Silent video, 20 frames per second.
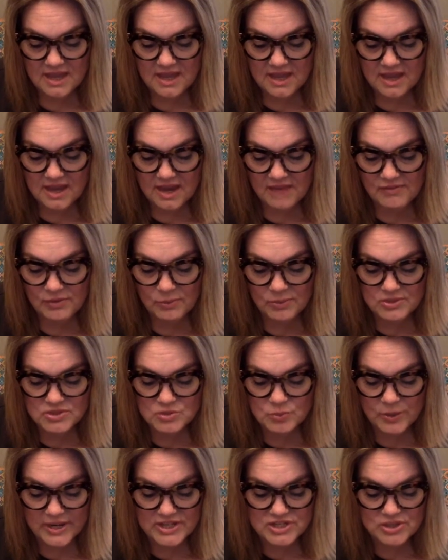Everyone's
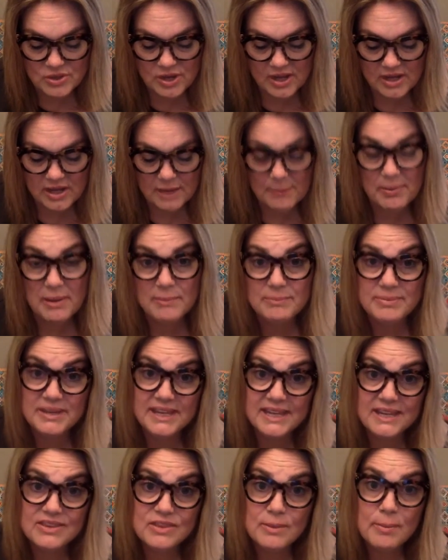way too hung up on
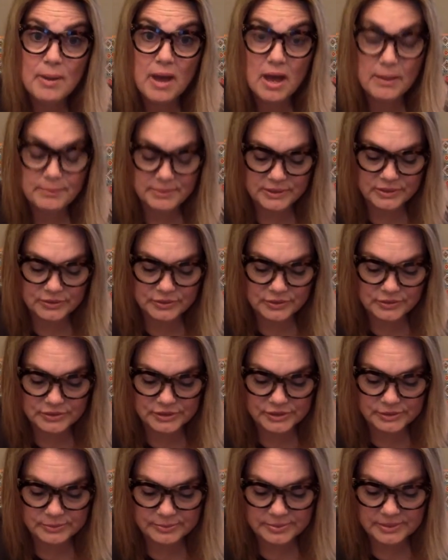being in the popular
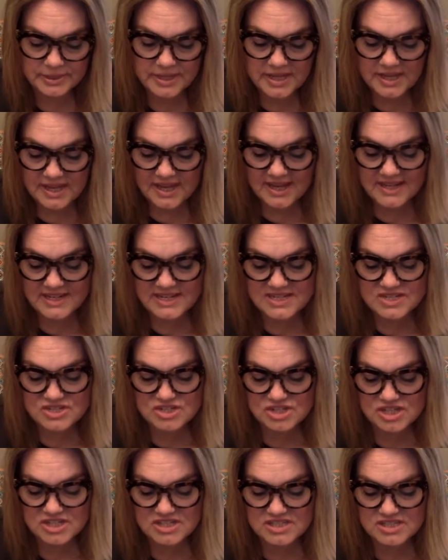group, and he's
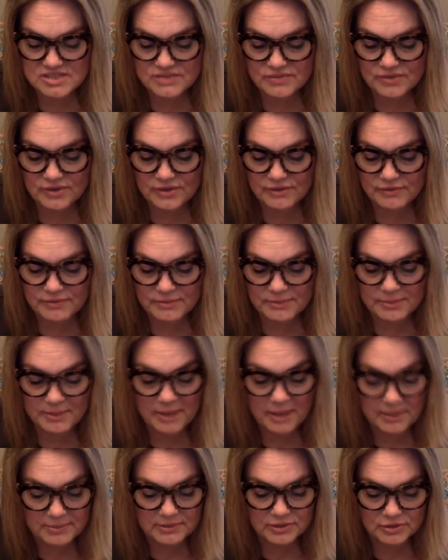just as far from the
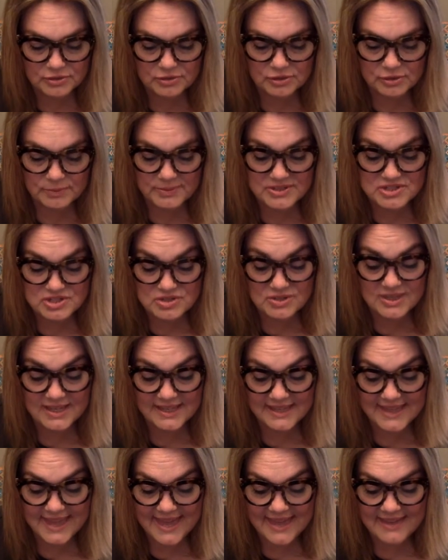popular group as you can
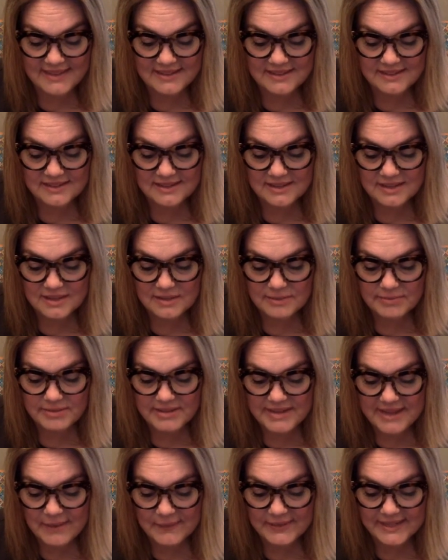get. But
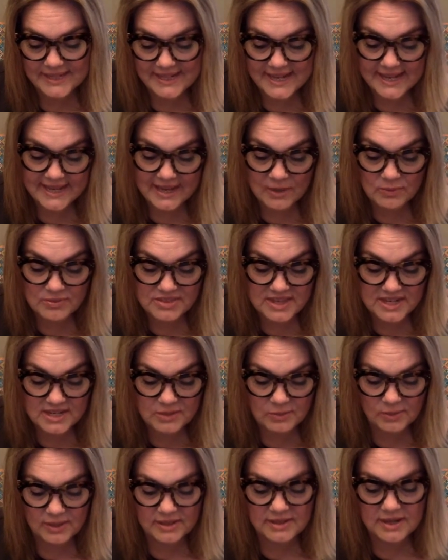now I can hang out with
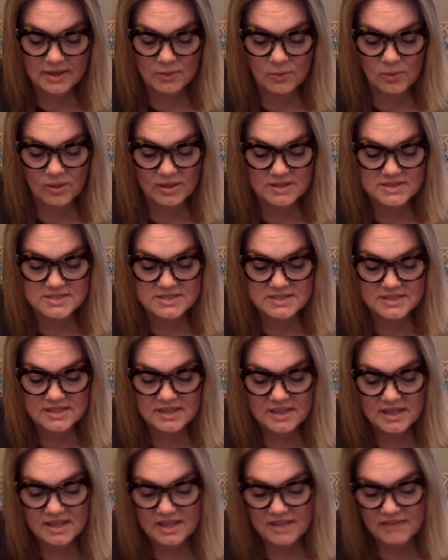anyone I want.
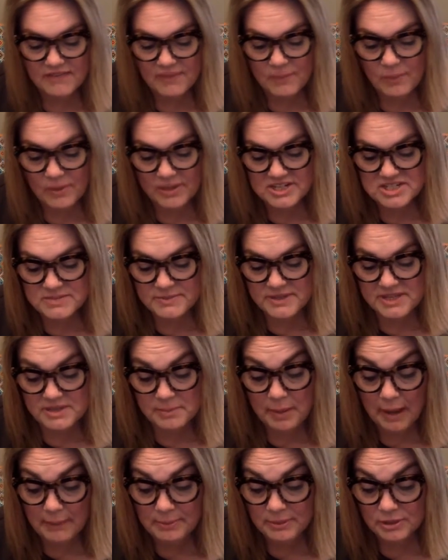If I wanted to be in the
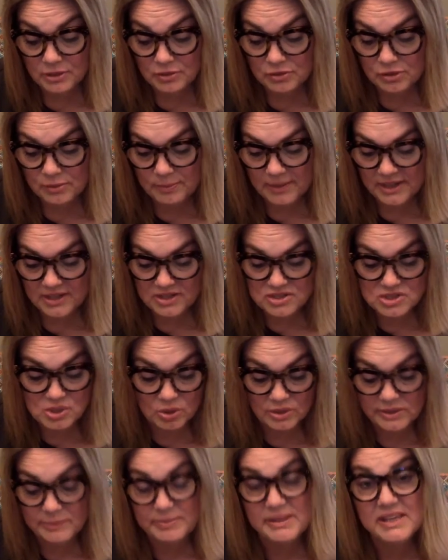popular group, I could
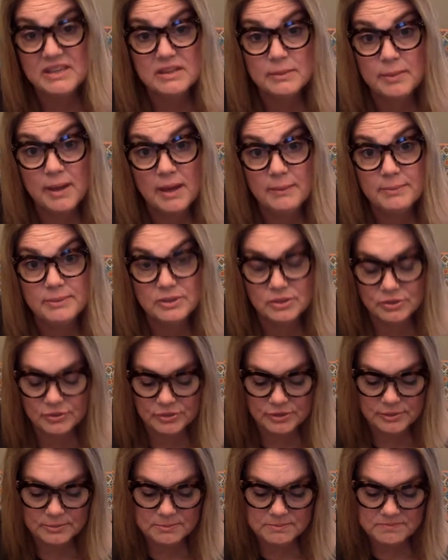totally be in the popular
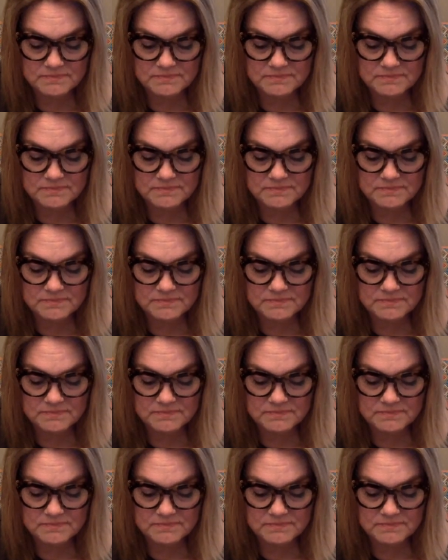group.